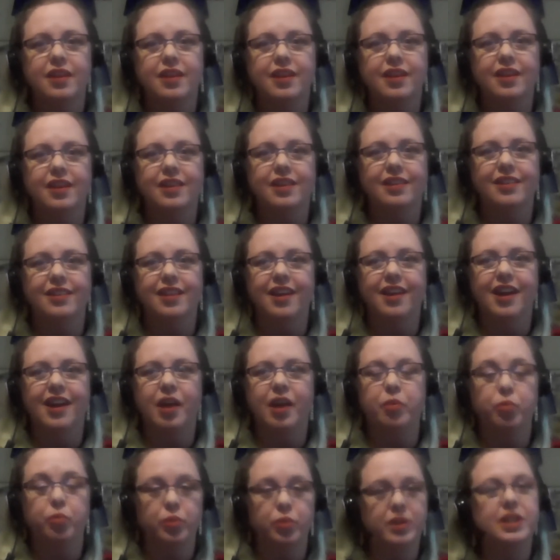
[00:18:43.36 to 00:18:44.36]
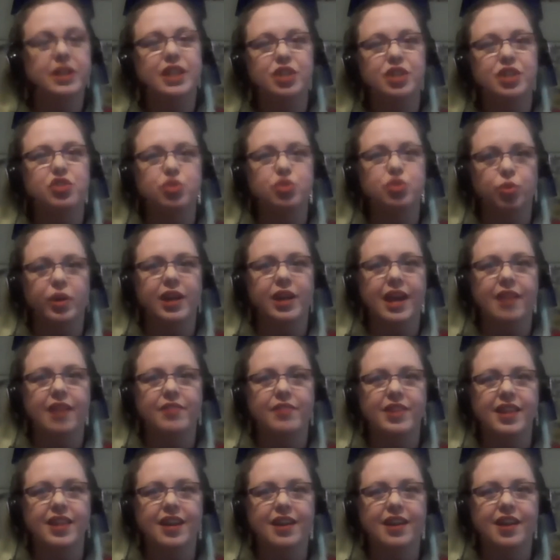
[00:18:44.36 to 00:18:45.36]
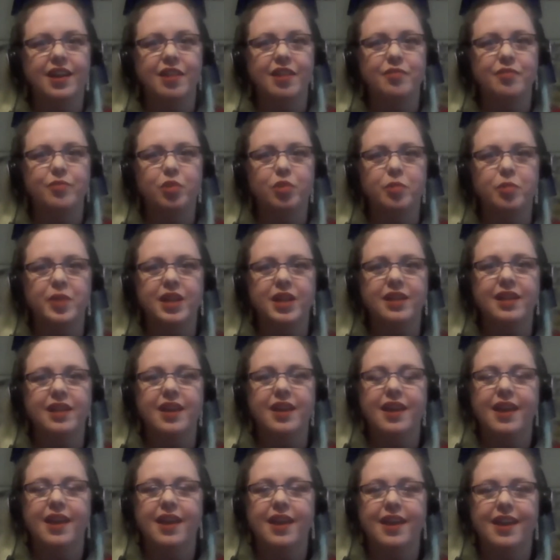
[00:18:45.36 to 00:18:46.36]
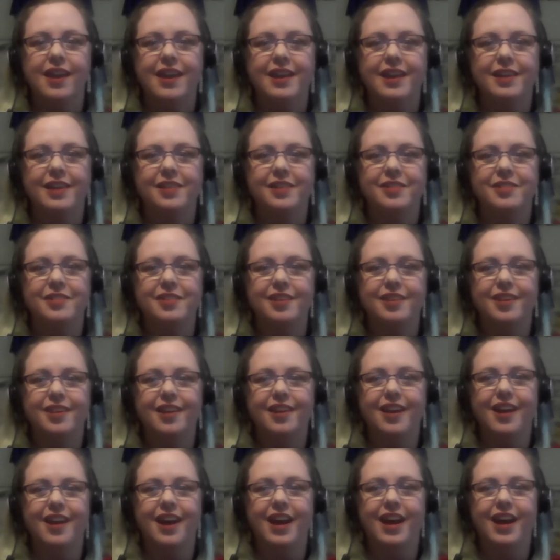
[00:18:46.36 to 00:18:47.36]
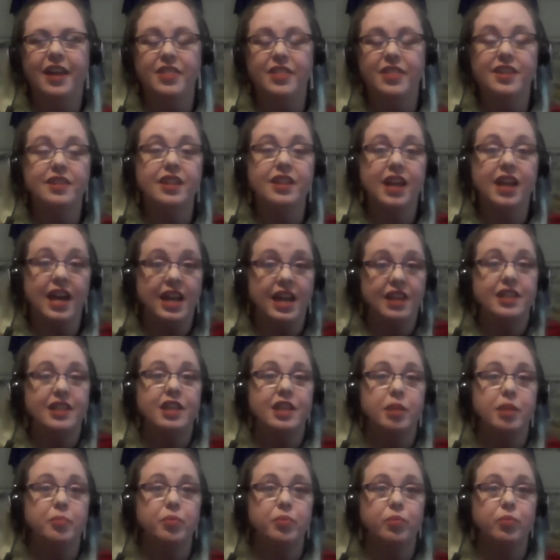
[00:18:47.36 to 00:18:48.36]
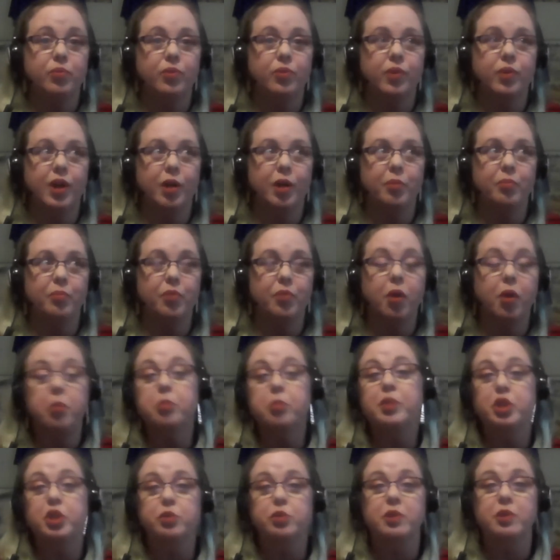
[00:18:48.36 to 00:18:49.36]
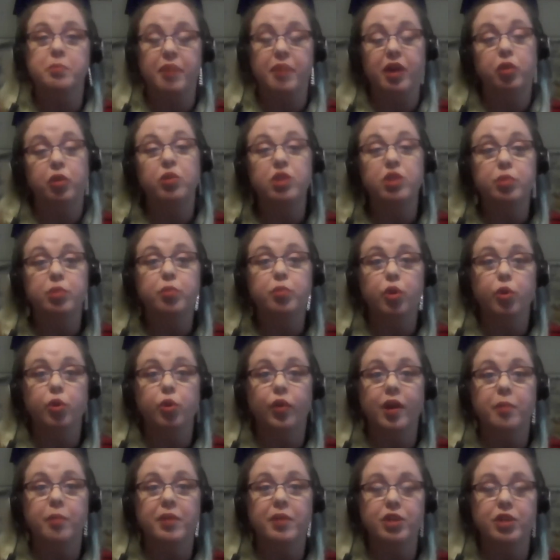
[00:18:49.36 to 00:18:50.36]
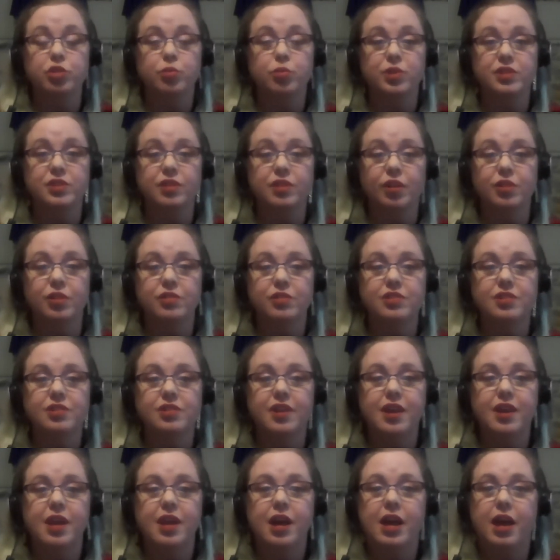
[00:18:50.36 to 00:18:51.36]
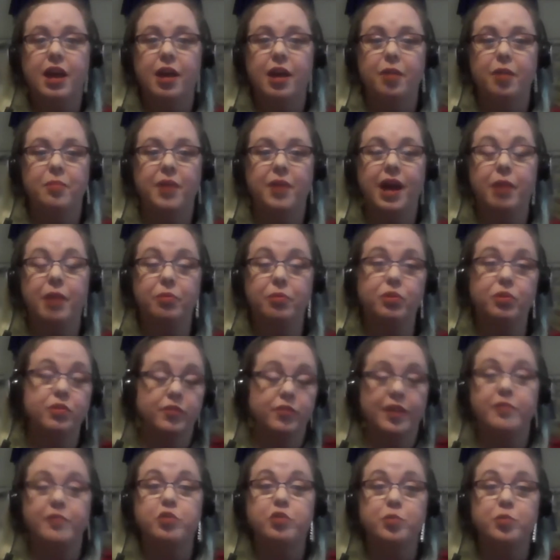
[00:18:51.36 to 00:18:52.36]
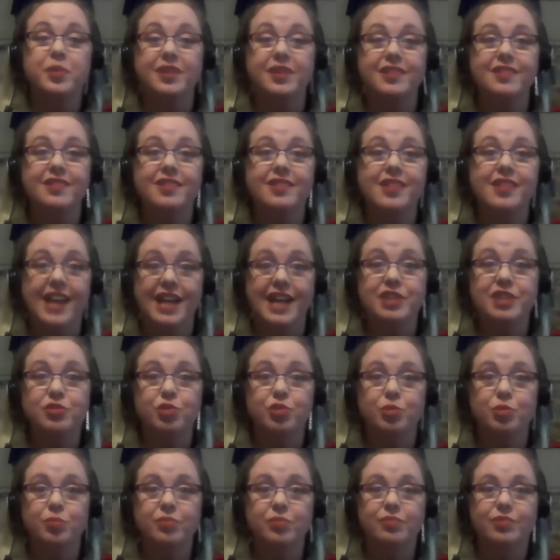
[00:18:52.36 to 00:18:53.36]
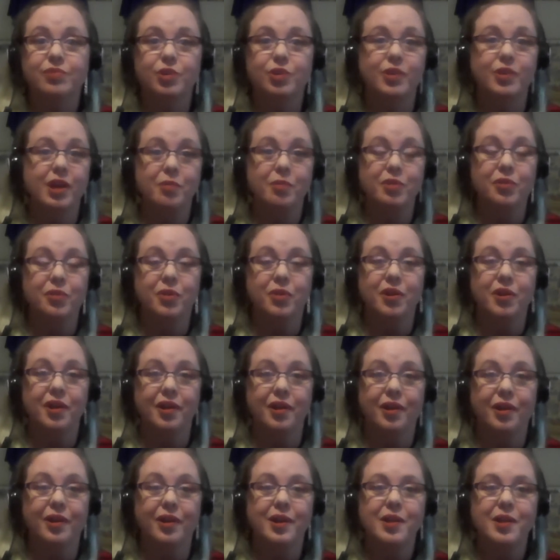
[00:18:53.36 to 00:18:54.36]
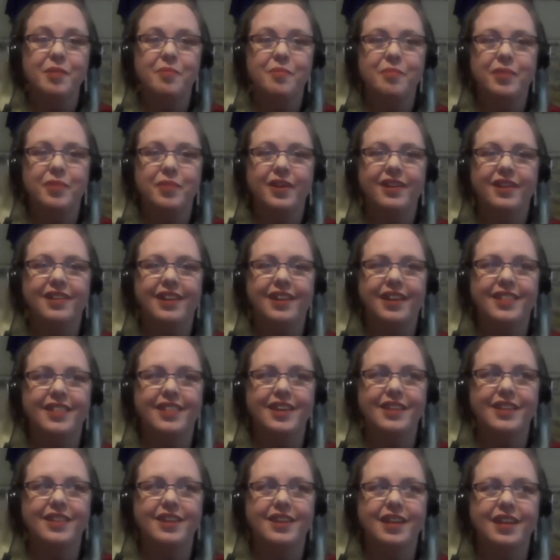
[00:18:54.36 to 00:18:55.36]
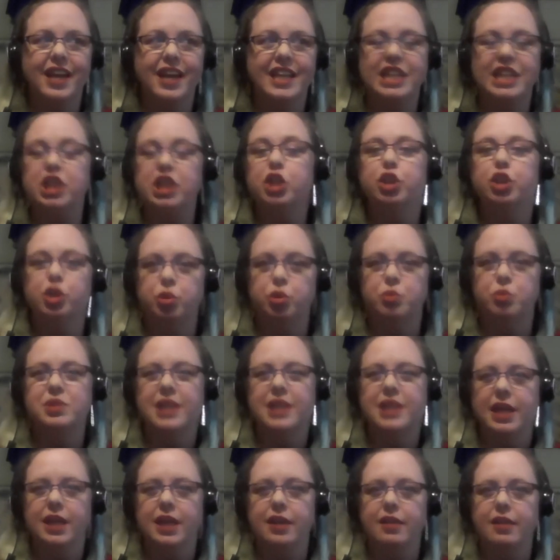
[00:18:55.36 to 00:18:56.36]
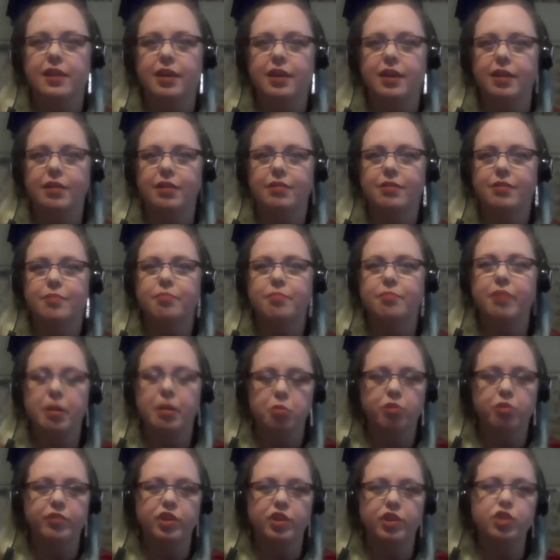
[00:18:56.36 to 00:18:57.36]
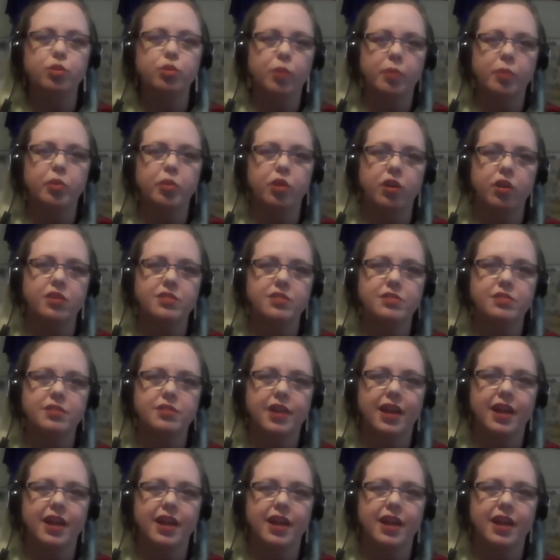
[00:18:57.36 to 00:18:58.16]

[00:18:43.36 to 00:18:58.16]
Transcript: And I really enjoyed having that kind of format. And I think that I ended up probably doing better in the program as a result. I would have loved to be in the classroom, don't get me wrong, but I think that I didn't lose anything by moving to webinars.